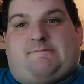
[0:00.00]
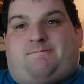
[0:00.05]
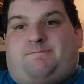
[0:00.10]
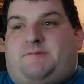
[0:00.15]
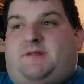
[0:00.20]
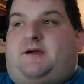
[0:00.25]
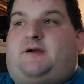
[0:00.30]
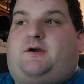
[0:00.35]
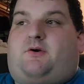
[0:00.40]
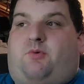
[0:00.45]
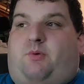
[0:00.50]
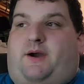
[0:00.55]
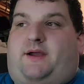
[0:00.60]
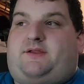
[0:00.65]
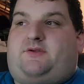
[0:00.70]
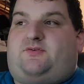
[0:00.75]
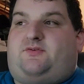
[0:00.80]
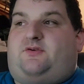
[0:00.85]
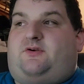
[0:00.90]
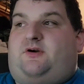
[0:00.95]
not
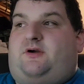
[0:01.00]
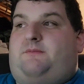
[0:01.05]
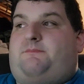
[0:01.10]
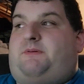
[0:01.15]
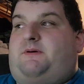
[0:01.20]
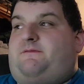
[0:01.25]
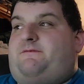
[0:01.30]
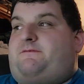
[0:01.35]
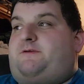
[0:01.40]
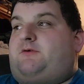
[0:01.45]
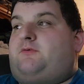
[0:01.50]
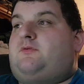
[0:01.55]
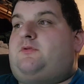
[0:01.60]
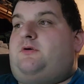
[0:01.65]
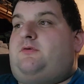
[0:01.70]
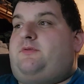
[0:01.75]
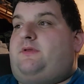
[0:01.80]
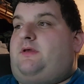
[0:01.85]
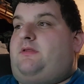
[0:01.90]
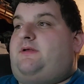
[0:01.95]
quite as good, but Fear and
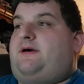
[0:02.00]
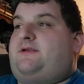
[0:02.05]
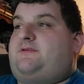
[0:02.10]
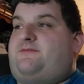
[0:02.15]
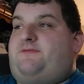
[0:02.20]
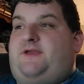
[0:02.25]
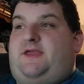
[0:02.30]
Loathing in Las